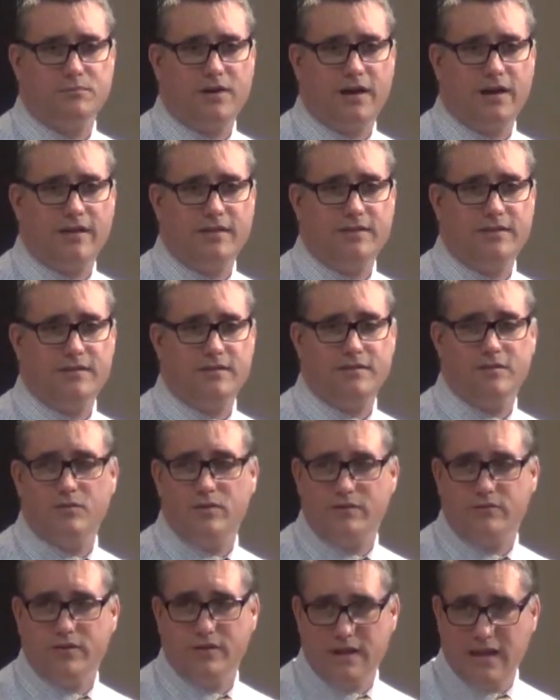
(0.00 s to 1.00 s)
by the
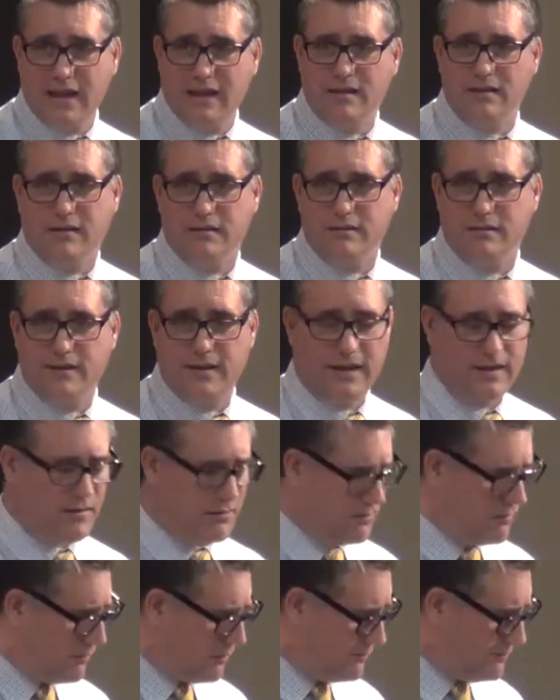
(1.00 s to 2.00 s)
River Nile at
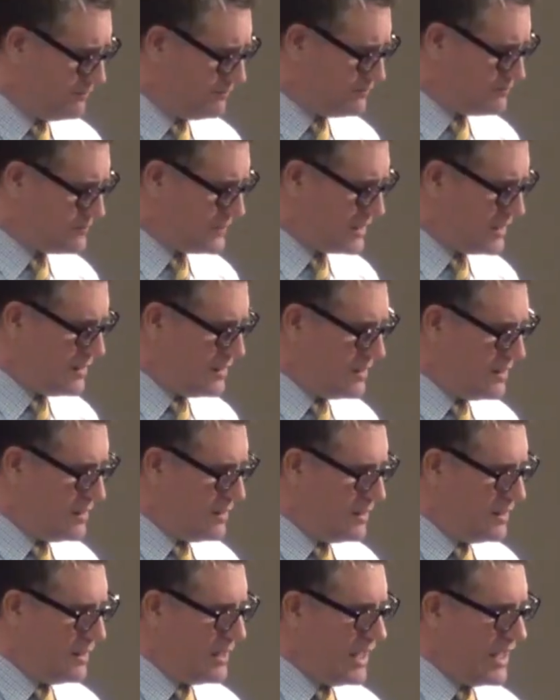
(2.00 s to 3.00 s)
all.
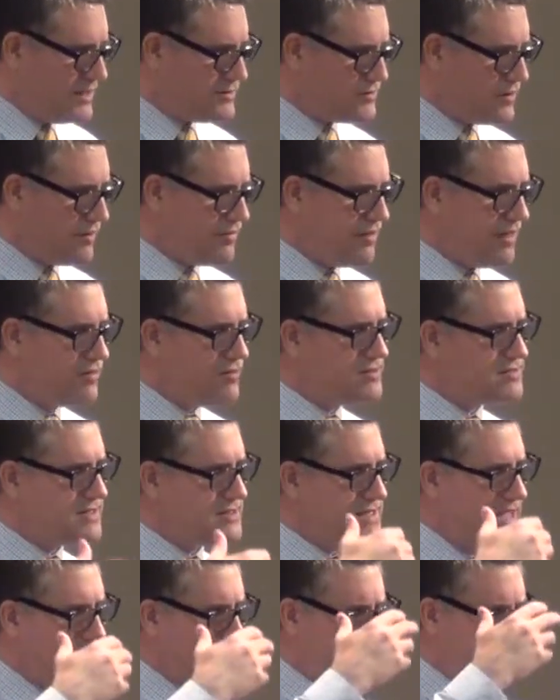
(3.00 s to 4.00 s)
And so I think there's a
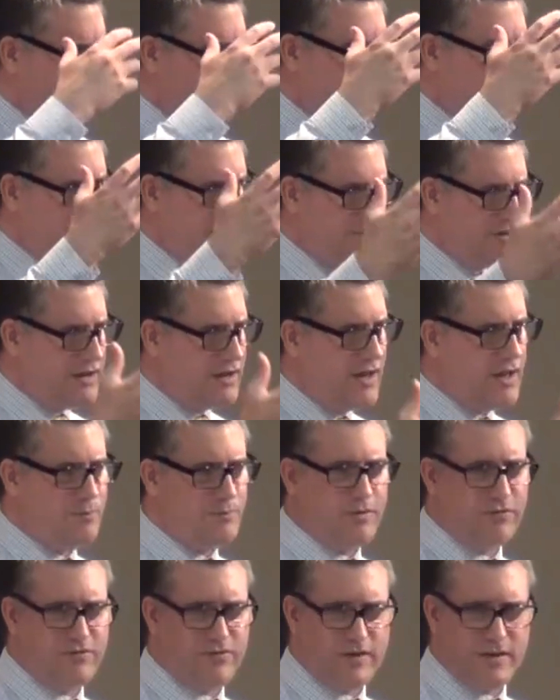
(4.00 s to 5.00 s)
type of giving
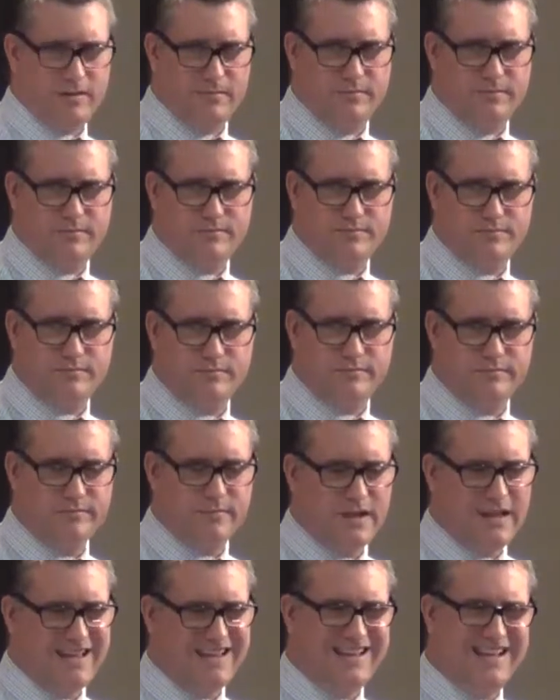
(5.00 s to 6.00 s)
up of him.
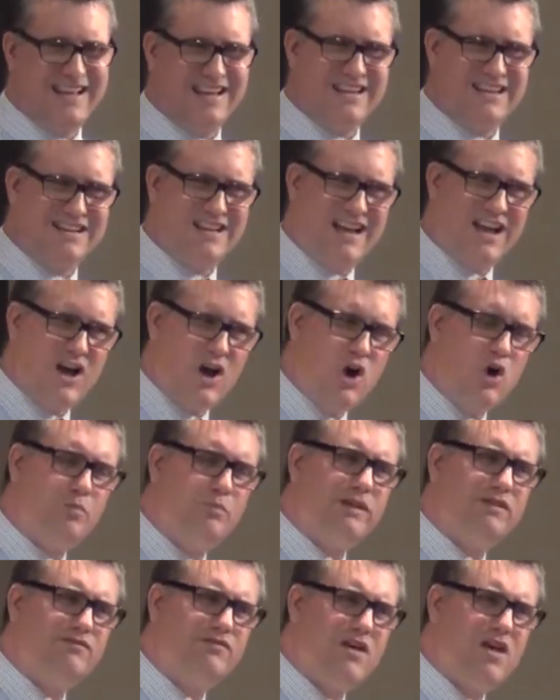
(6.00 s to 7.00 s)

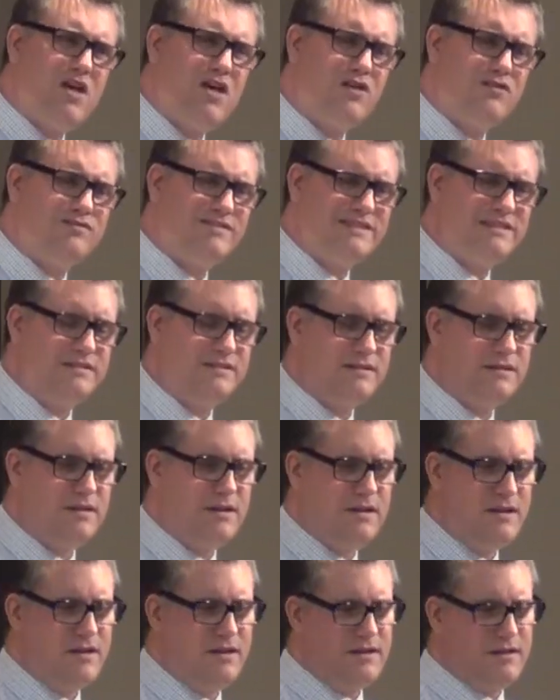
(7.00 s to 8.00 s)
Hope involved,
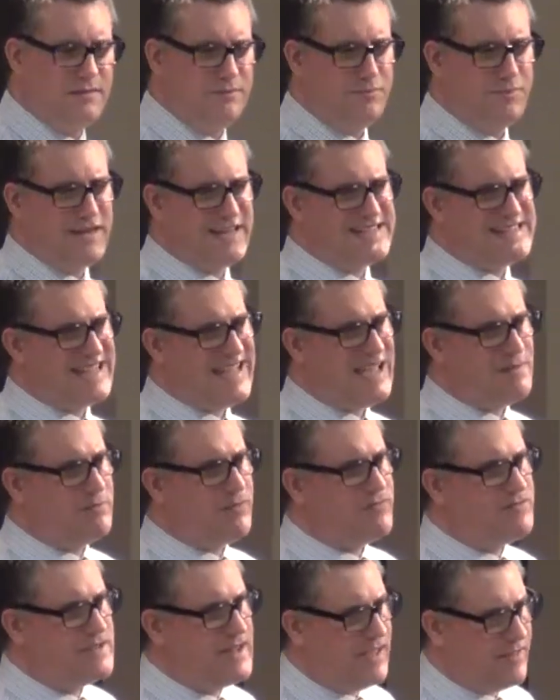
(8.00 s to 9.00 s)
but a type
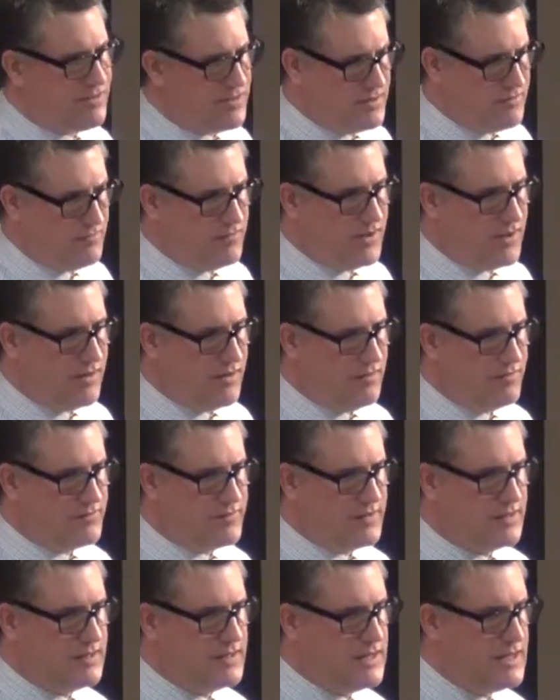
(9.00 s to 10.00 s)
of death
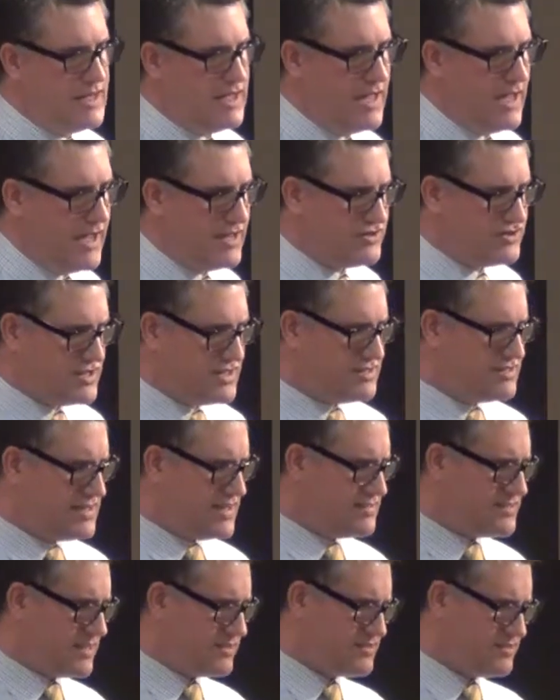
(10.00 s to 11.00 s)
involved. And she
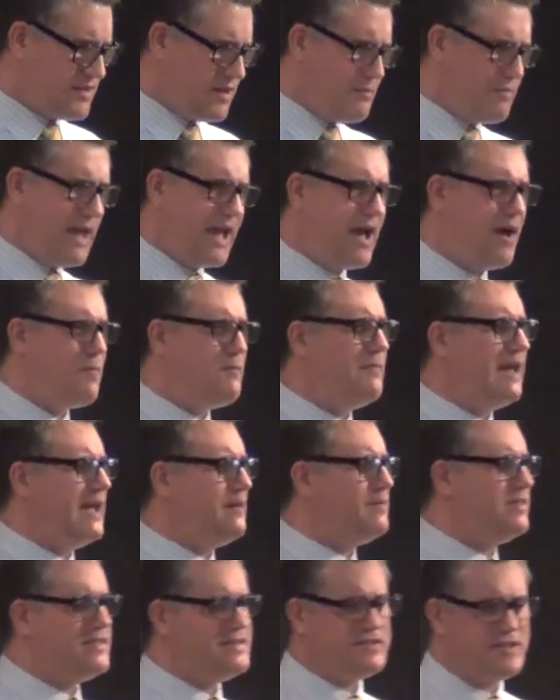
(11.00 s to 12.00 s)
sees that somehow
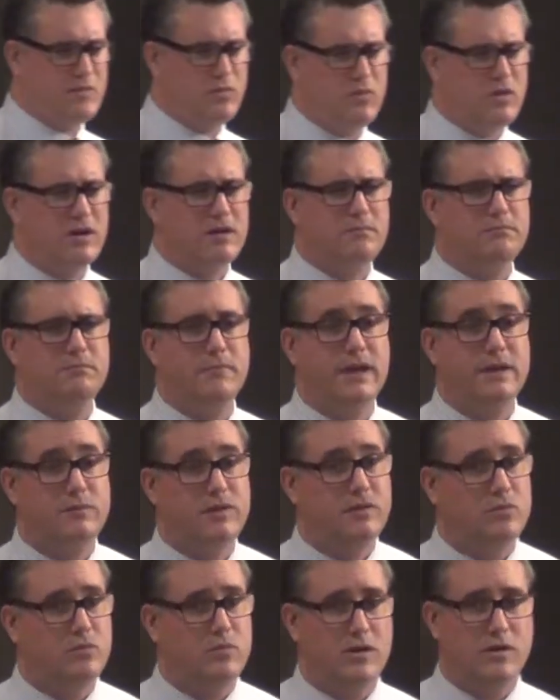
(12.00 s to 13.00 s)
maybe this can work,
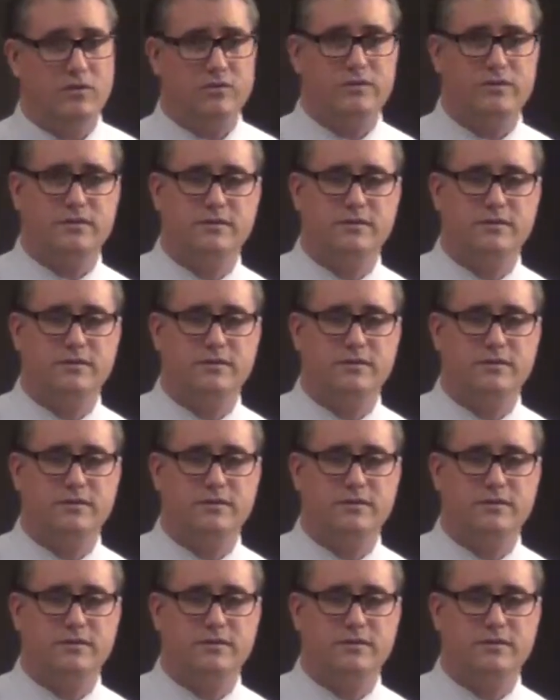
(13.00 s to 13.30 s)
maybe it won't.